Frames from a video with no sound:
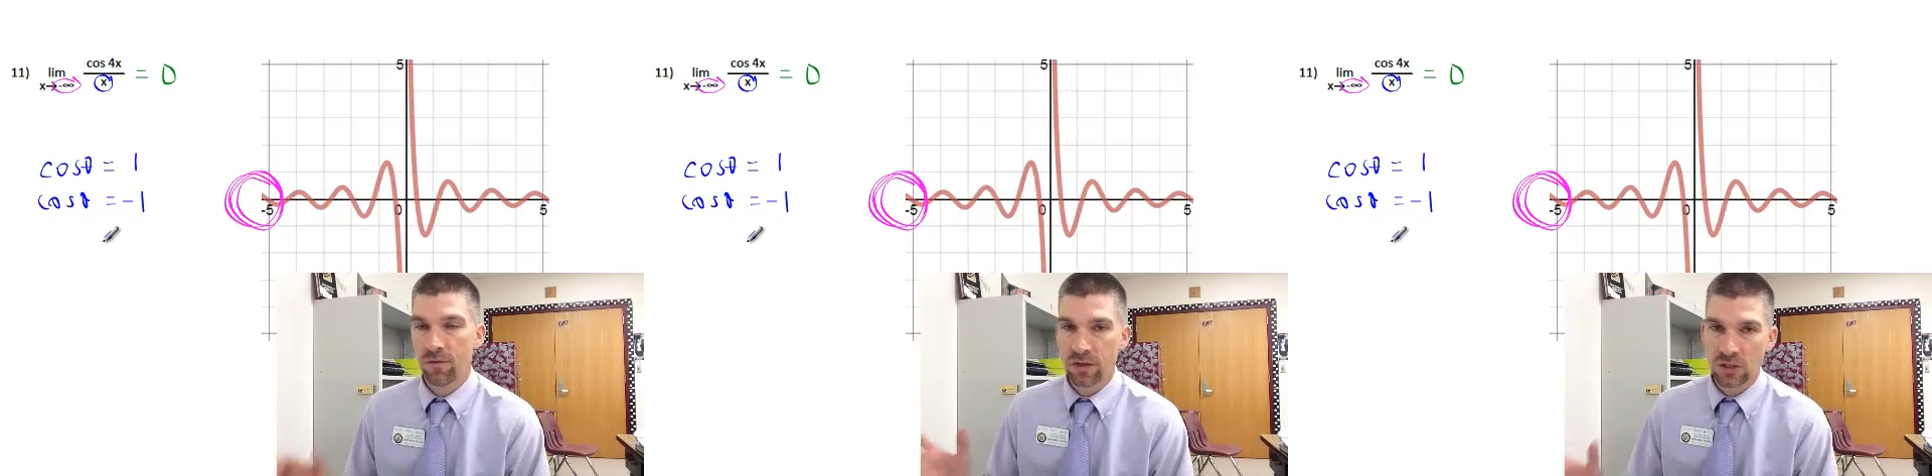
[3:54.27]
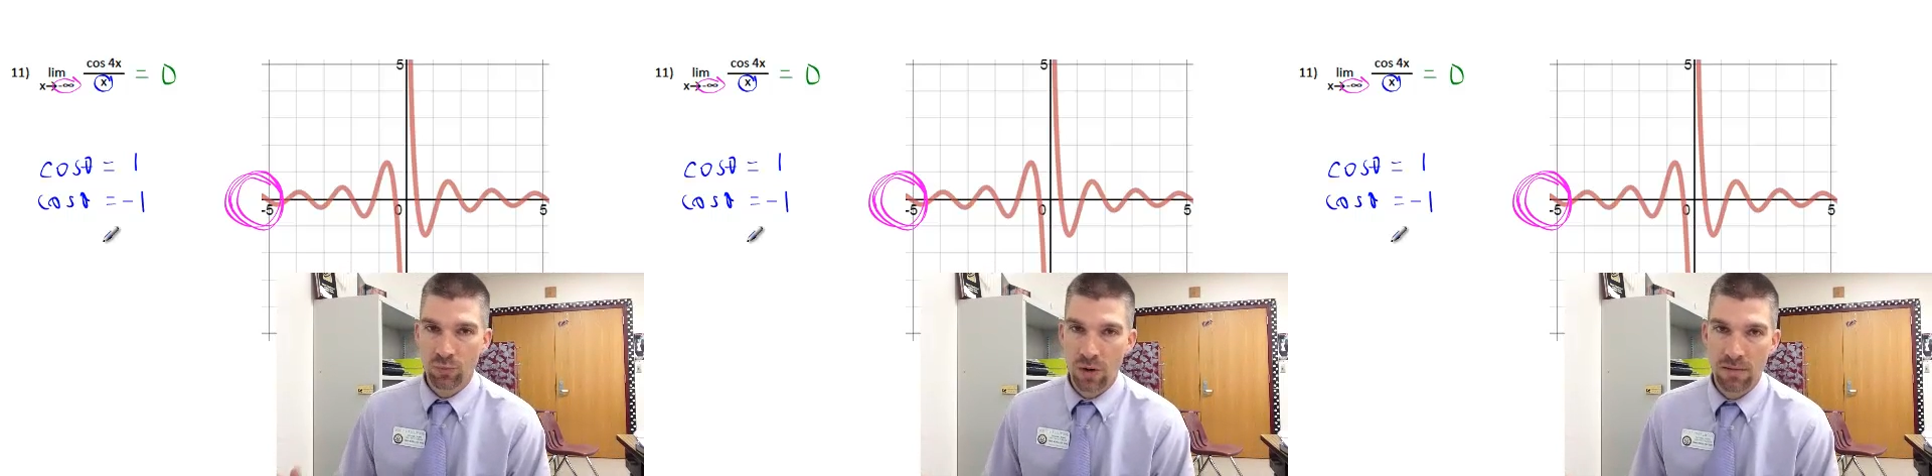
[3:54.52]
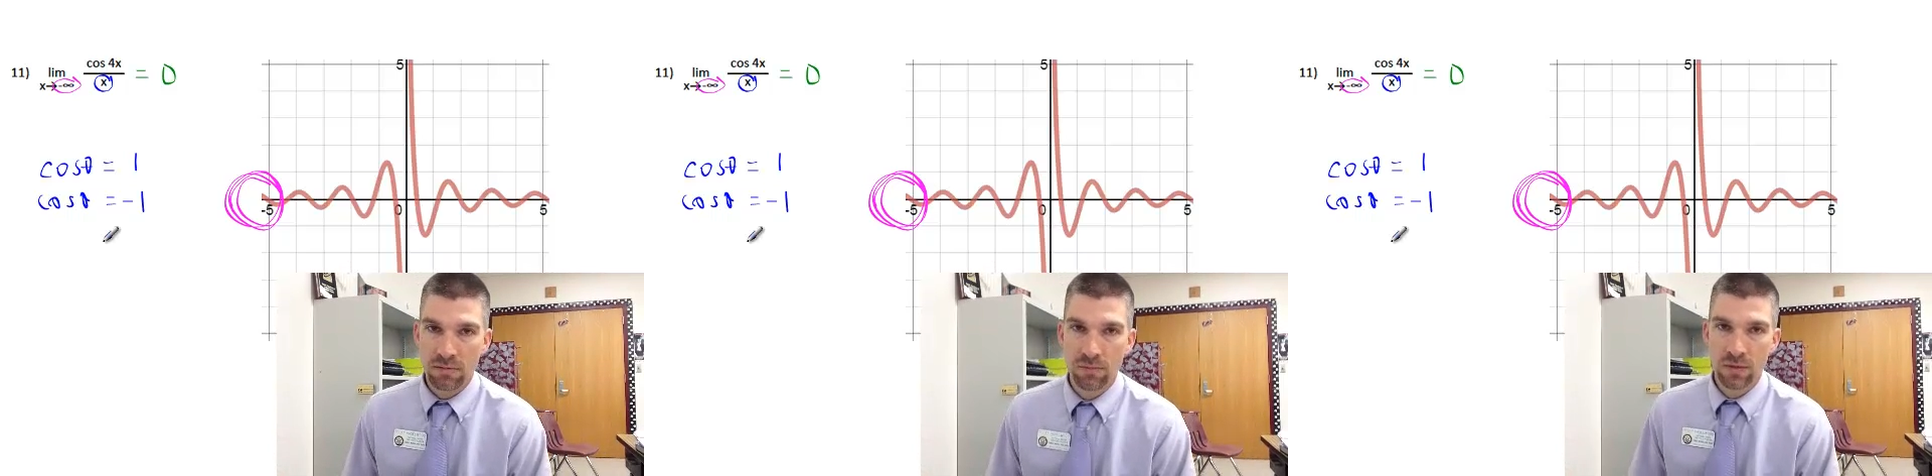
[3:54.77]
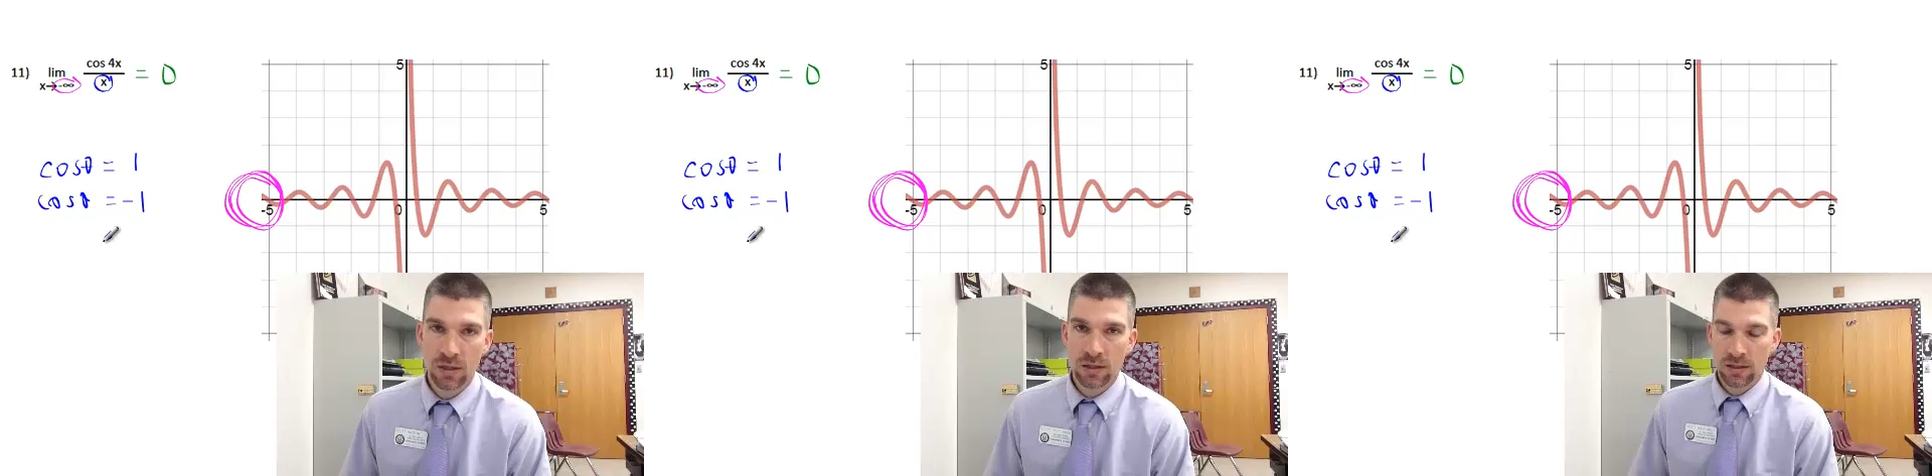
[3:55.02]
for this
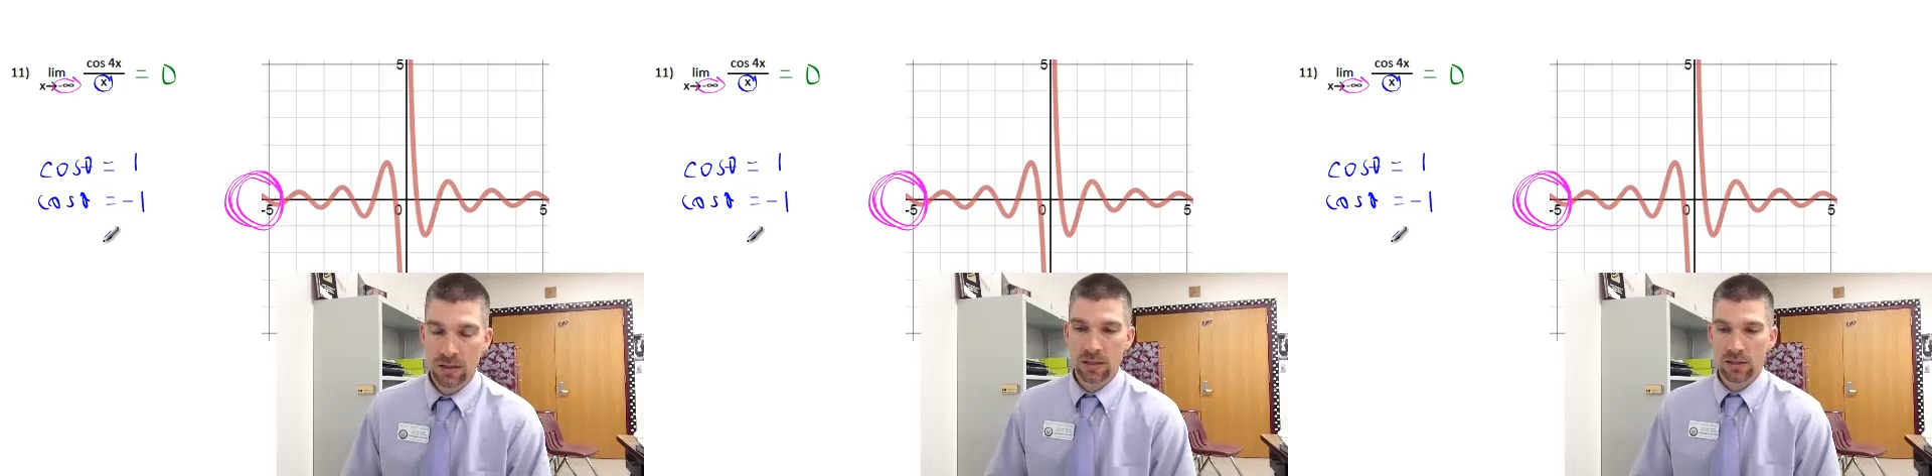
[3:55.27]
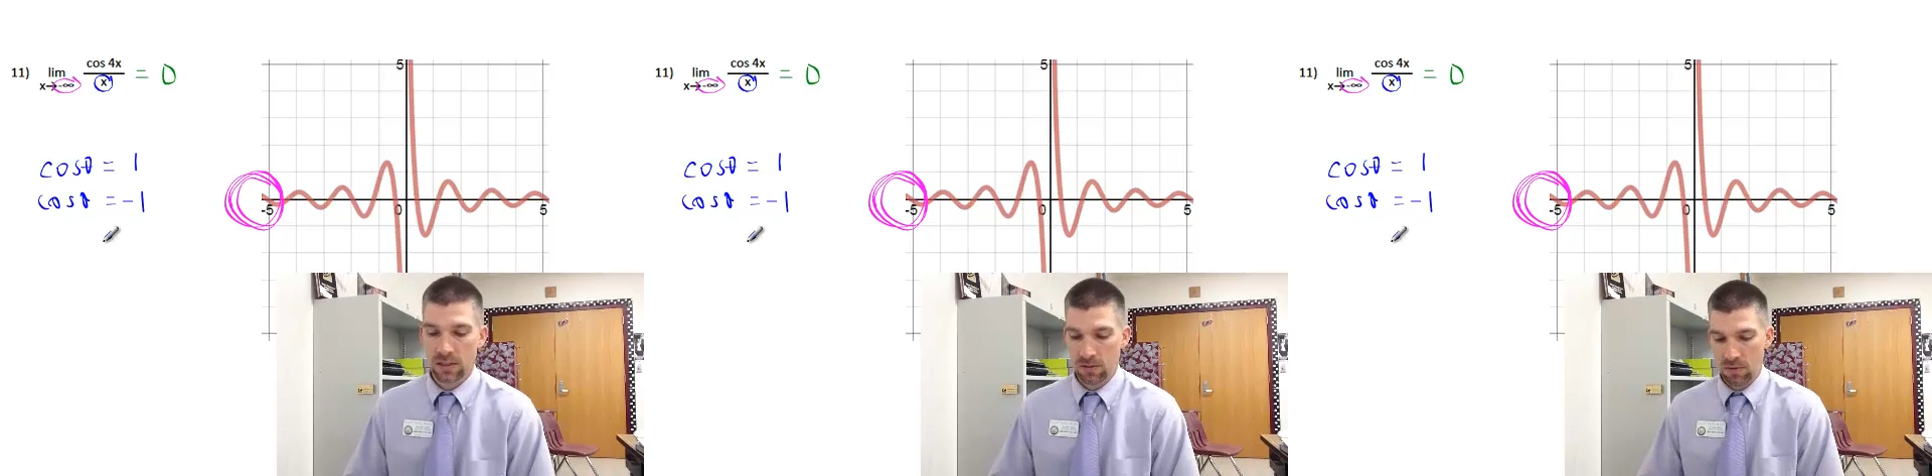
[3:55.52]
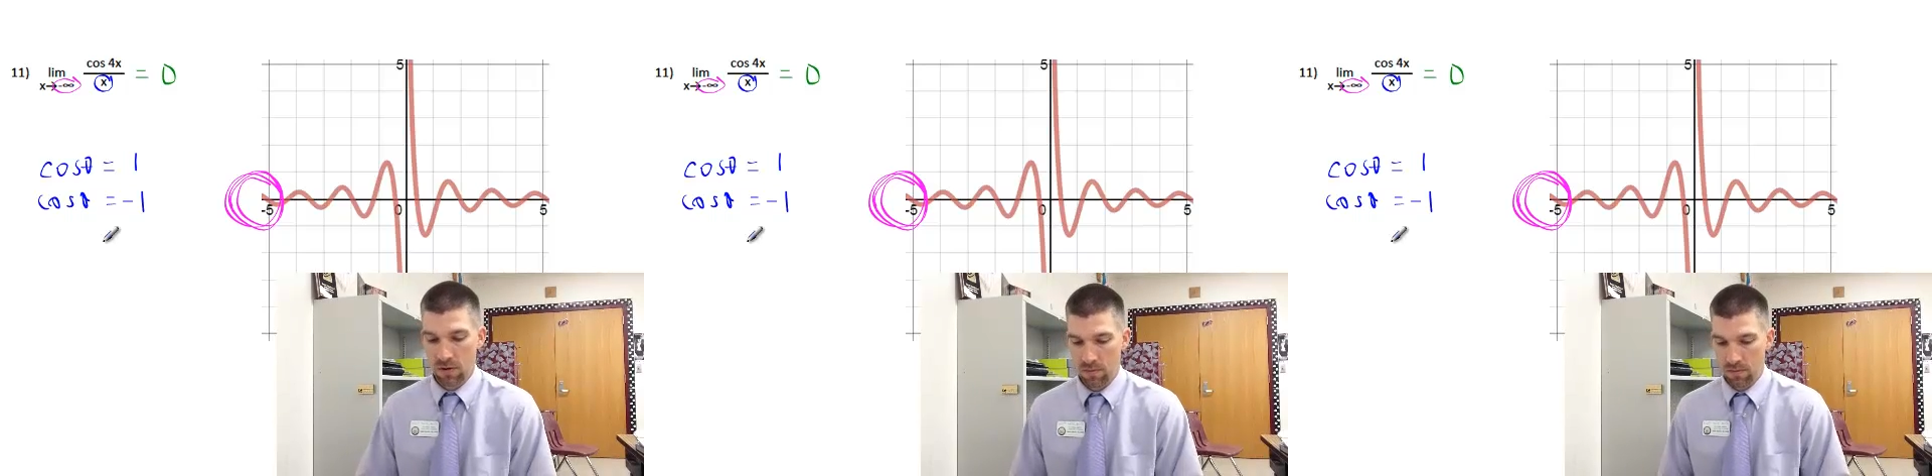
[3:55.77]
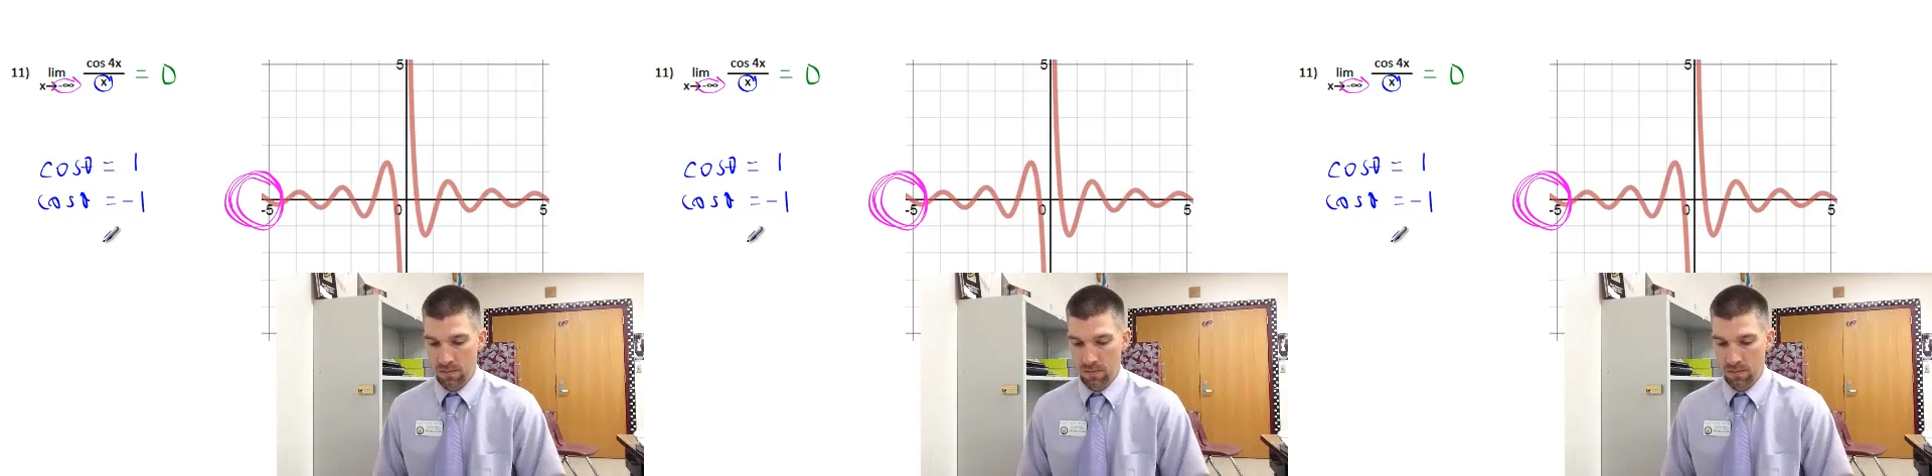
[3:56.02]
problem is 0.